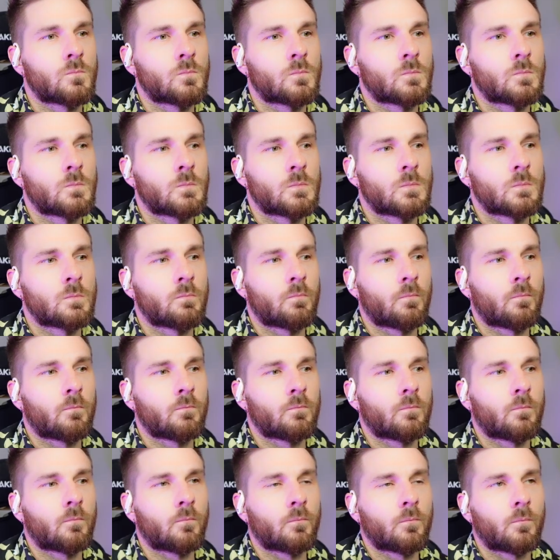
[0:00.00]

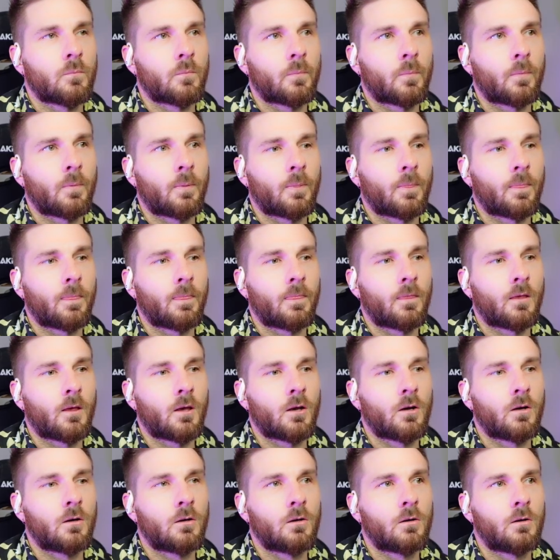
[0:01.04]

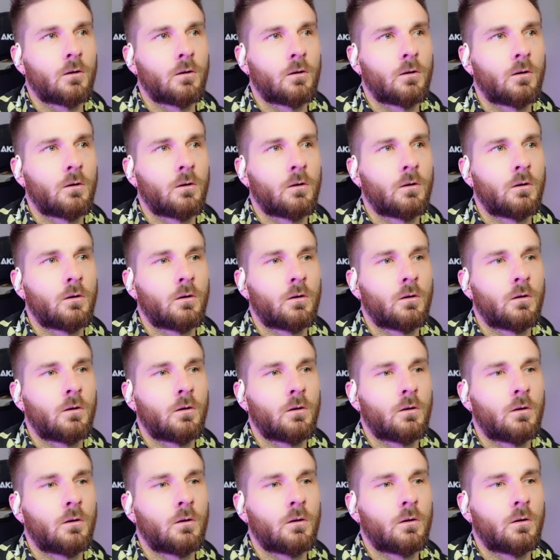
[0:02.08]

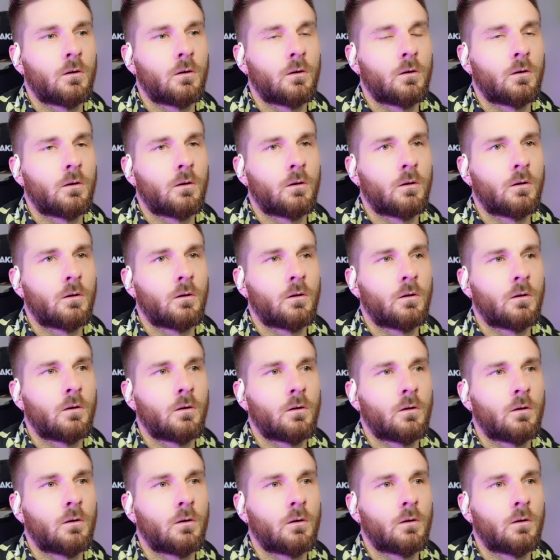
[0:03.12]

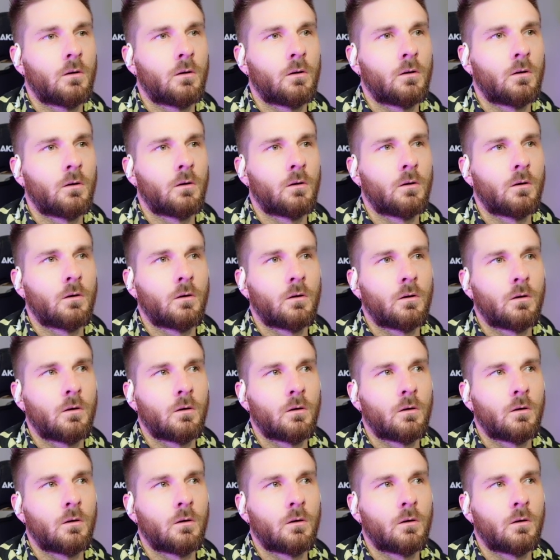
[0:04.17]
(no one is talking)